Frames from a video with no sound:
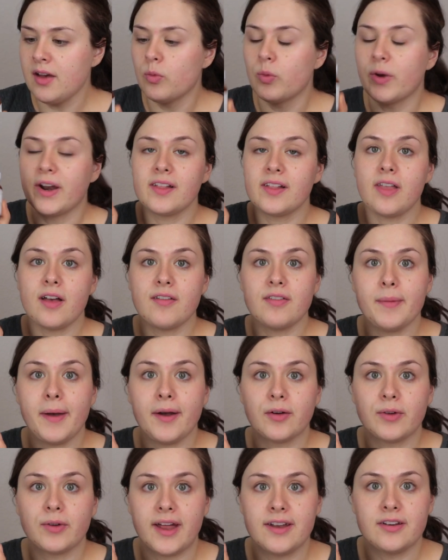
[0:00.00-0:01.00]
What I love
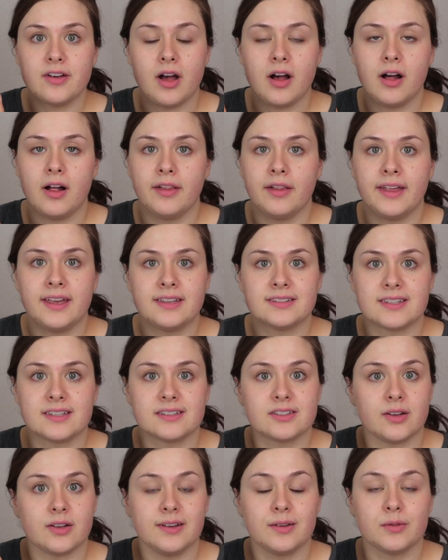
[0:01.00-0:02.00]
about retinol is
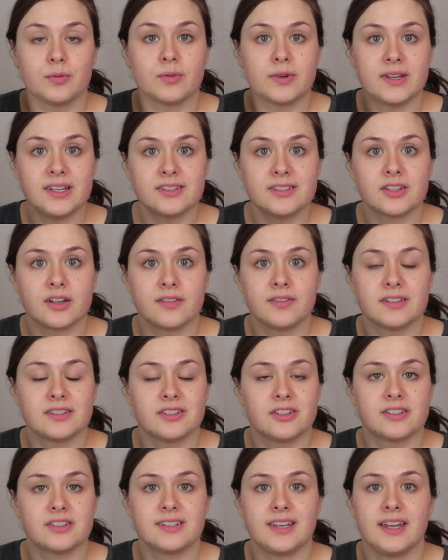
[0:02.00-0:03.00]
it's going to resurface
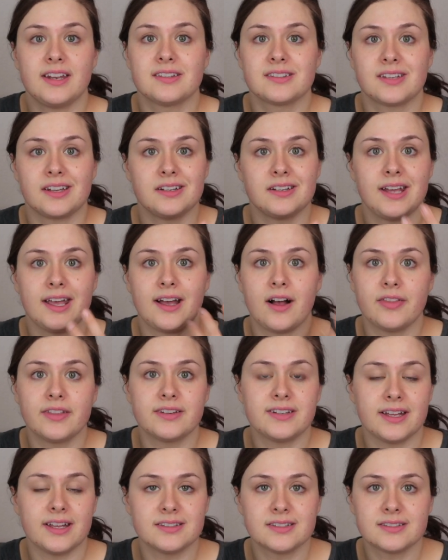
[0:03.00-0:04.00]
your skin. It's going to take all the
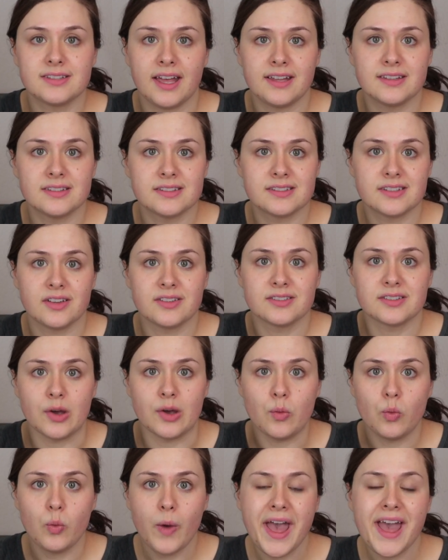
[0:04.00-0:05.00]
dead skin cells
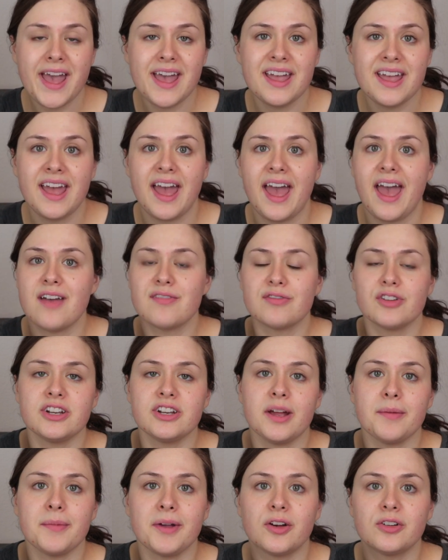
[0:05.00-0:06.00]
away. Every
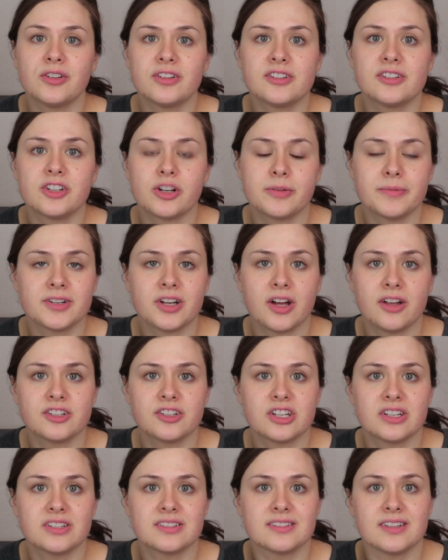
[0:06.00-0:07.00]
time I go to the
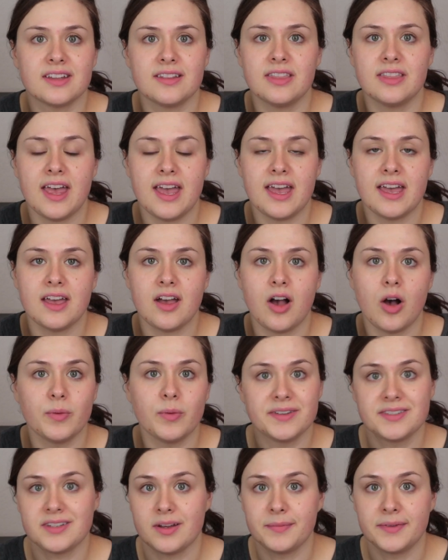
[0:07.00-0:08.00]
dermatologist, they
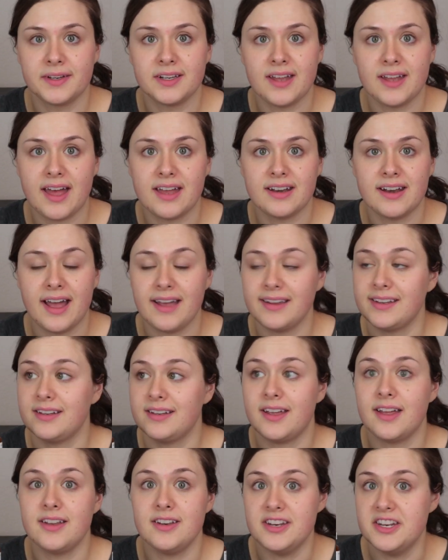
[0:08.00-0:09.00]
always tell me that
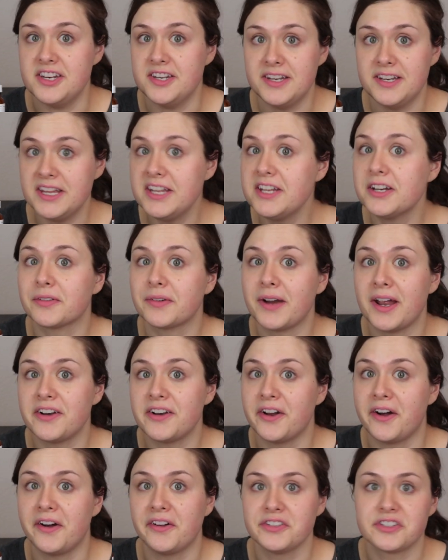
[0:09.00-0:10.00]
I need a
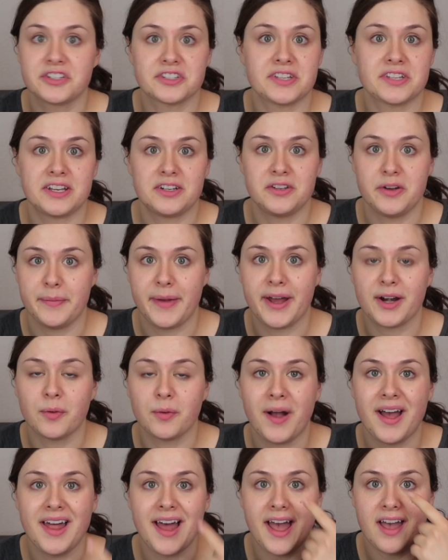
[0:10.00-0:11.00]
retinol, just like no matter
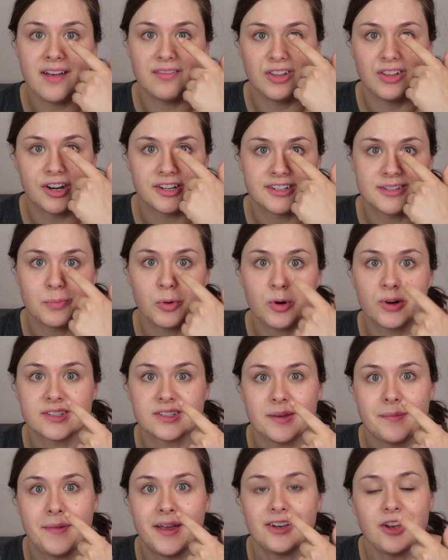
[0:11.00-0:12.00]
what. I have large pores
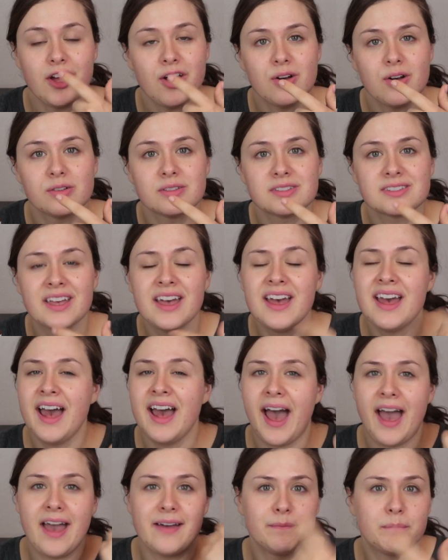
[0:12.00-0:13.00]
on my nose.
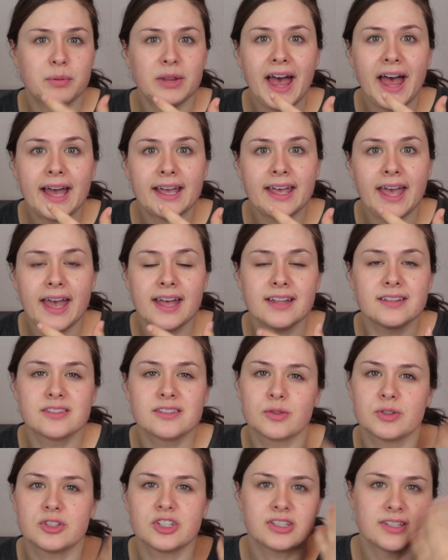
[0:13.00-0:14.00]
I have blackheads,
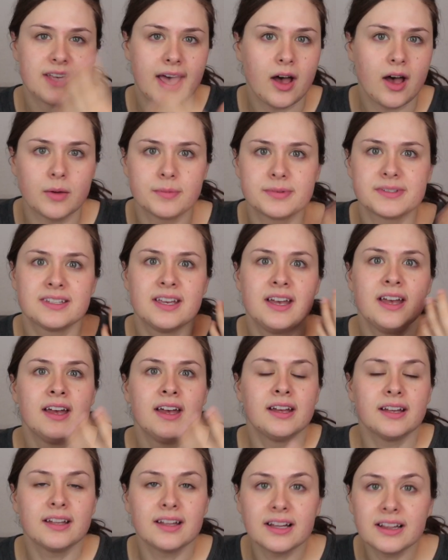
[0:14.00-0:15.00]
so it just helps
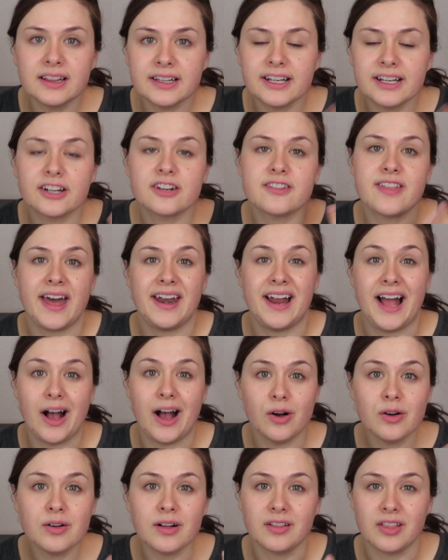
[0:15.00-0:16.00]
clear that
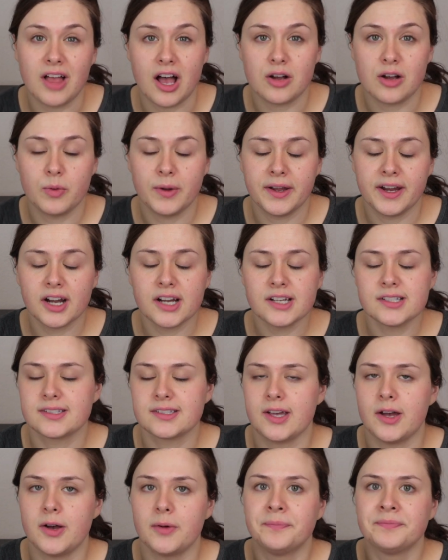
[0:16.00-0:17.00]
out a lot quicker.
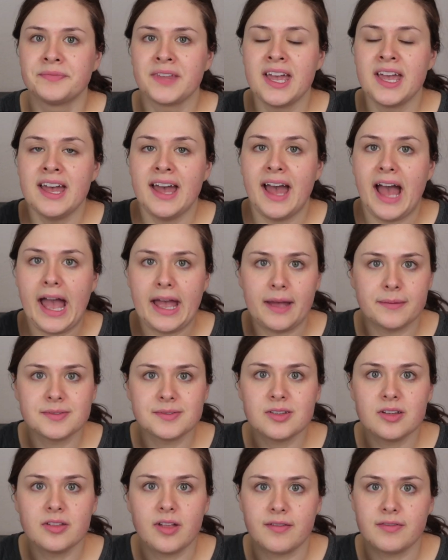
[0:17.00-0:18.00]
So I
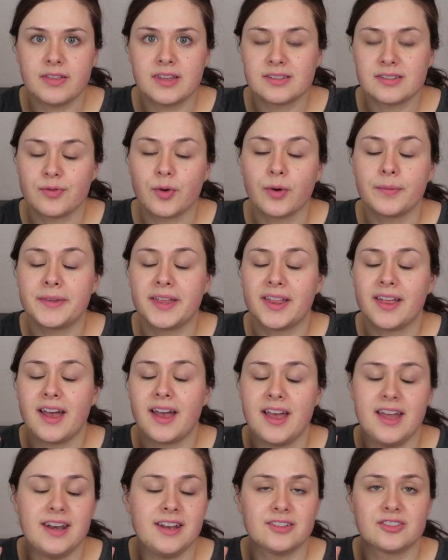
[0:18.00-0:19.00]
absolutely love this
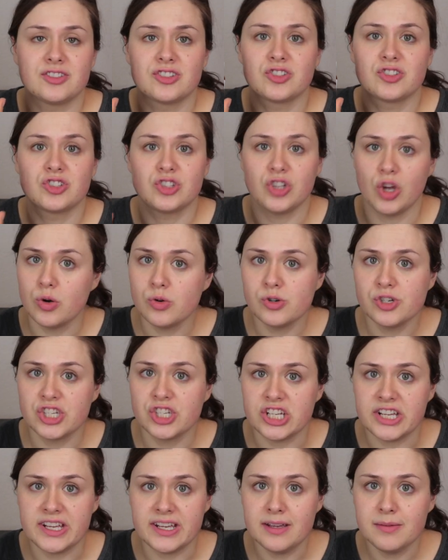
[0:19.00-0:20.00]
formula, and it's so
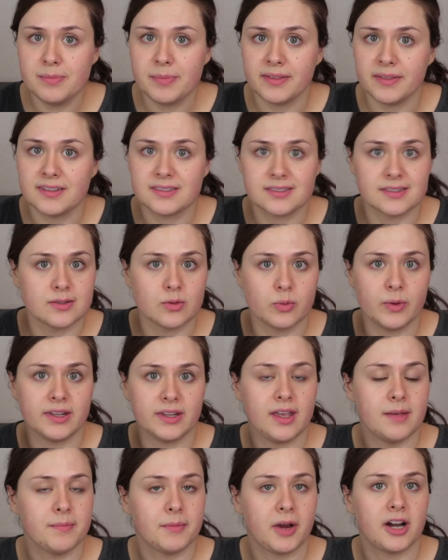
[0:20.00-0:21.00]
cheap. This is the one
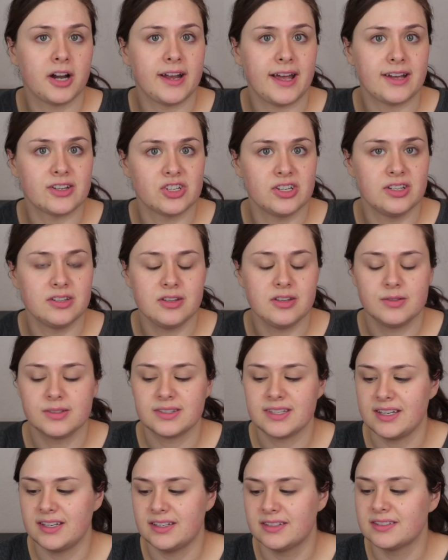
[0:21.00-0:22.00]
Kim Kardashian
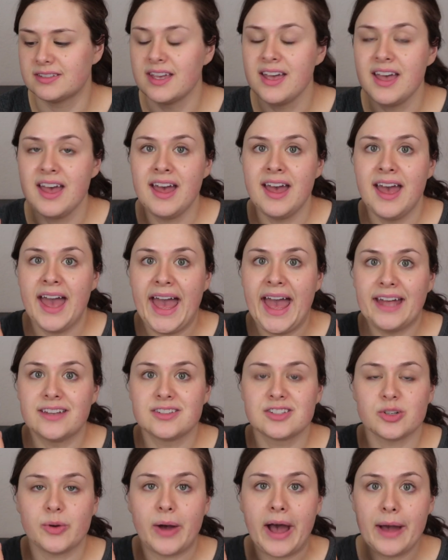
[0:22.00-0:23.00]
uses. And
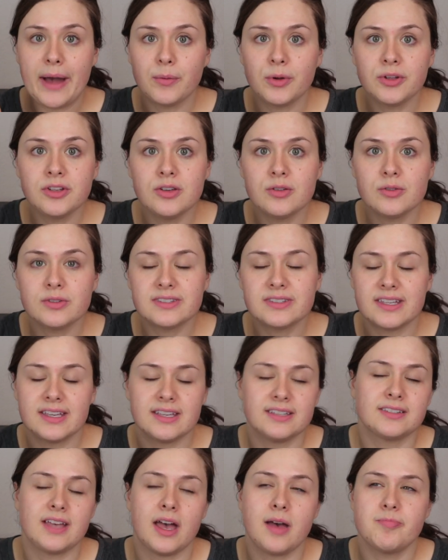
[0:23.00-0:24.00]
so I will use
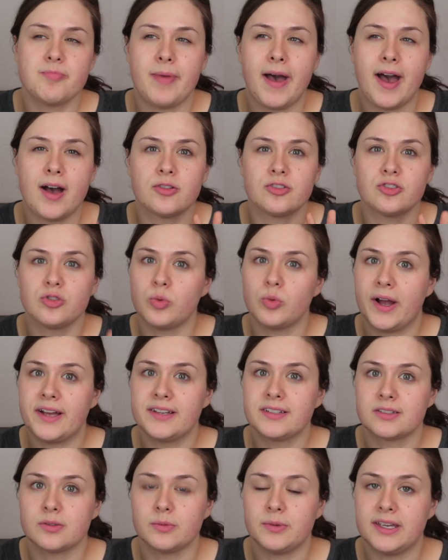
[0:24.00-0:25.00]
this about
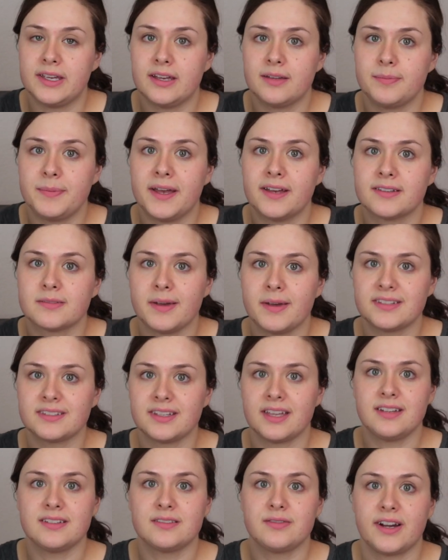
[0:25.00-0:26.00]
twice a week because my
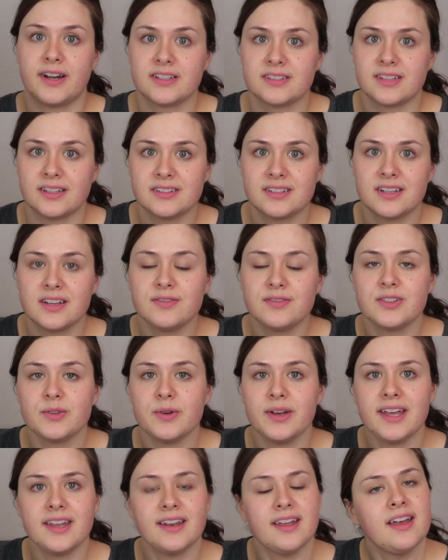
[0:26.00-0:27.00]
skin is very sensitive to
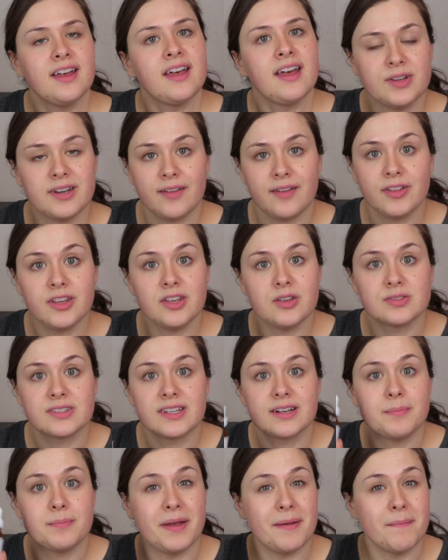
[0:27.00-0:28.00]
it. I definitely use
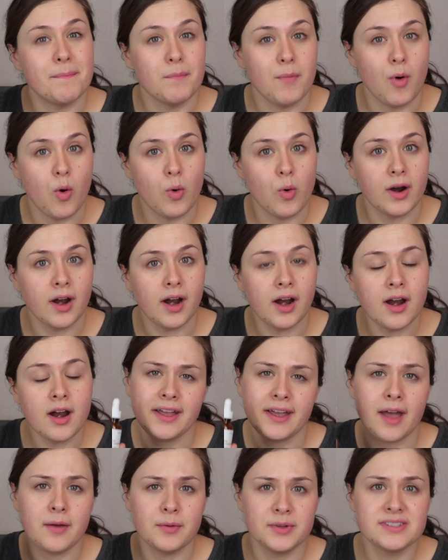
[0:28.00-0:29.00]
it a bit more.
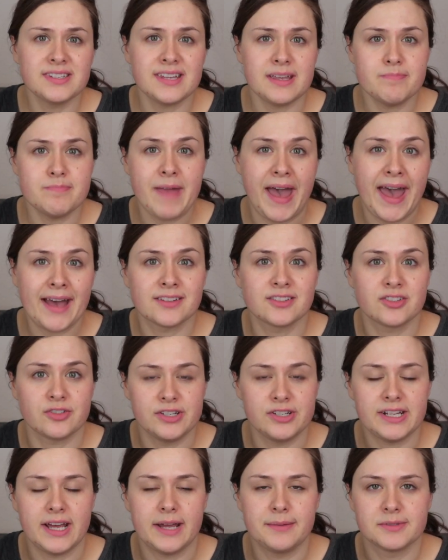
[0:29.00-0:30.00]
I would say max
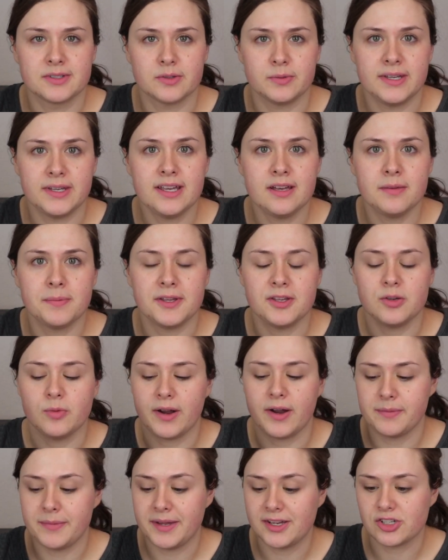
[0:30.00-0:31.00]
3 times a week, but you
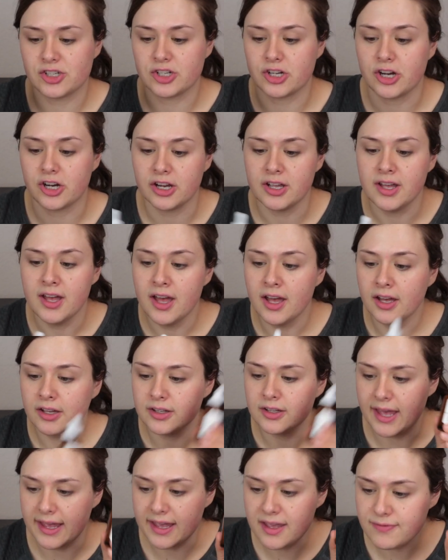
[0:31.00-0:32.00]
want to make sure
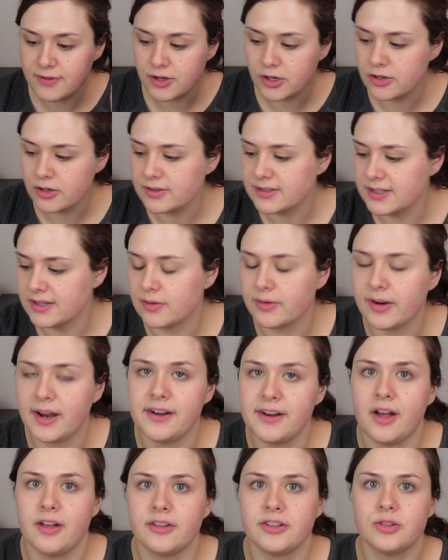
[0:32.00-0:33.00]
if you're using the
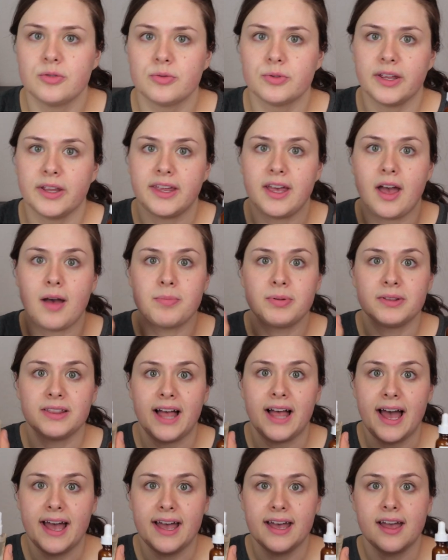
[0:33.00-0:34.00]
retinol, you really
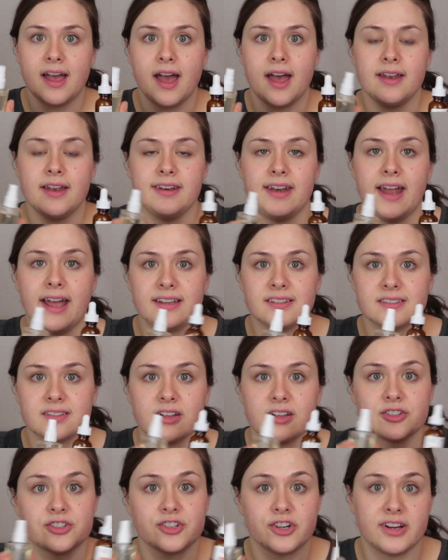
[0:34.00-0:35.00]
apply a nice
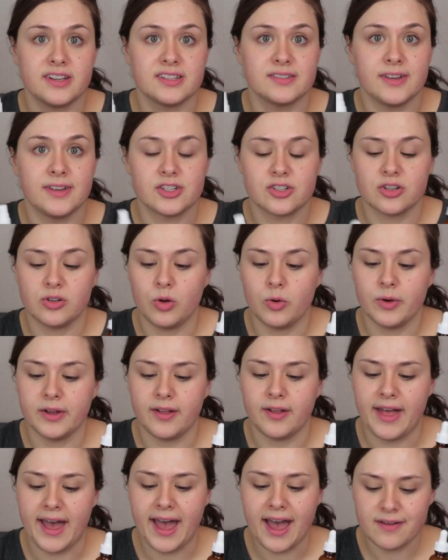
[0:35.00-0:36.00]
luxurious facial
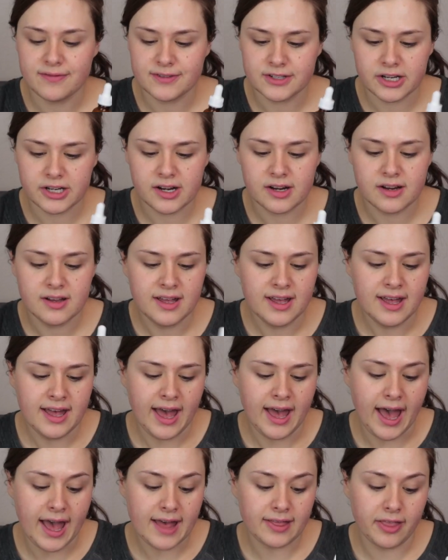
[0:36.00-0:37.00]
oil after.
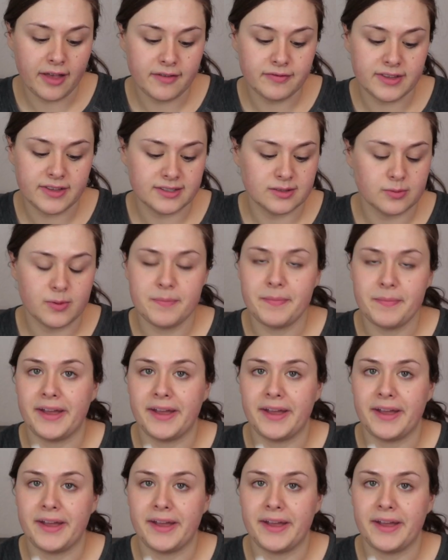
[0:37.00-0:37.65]
I love this one